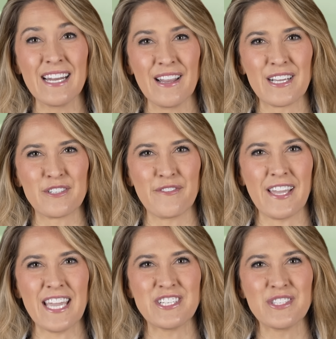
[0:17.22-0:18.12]
and
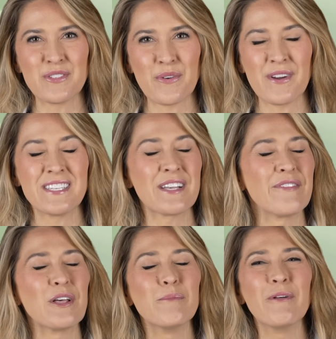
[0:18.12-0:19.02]
electrification stories
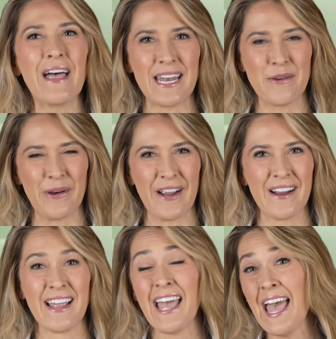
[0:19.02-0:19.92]
available anywhere.
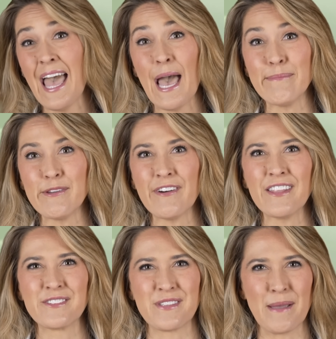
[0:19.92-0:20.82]
Happy
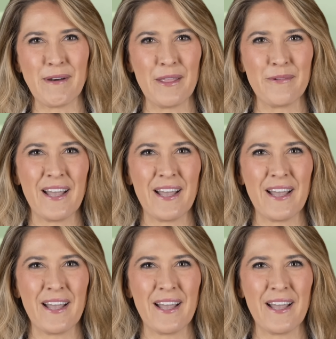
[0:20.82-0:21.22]
Father's Day, by the